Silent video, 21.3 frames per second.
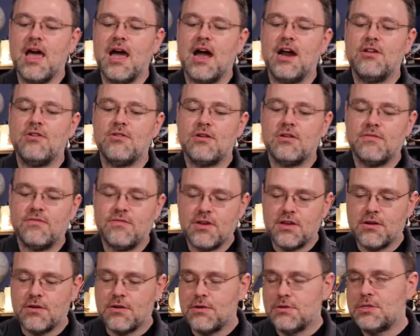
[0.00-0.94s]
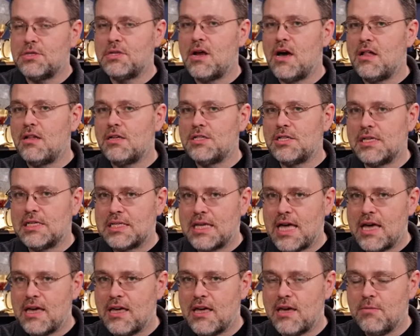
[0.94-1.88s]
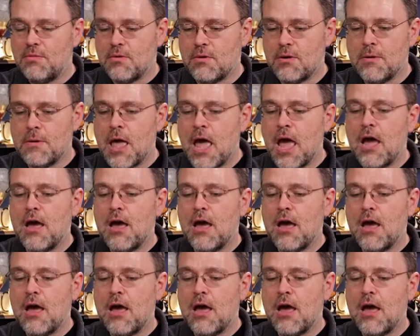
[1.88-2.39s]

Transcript: and you configure your Synology as gatekeeper,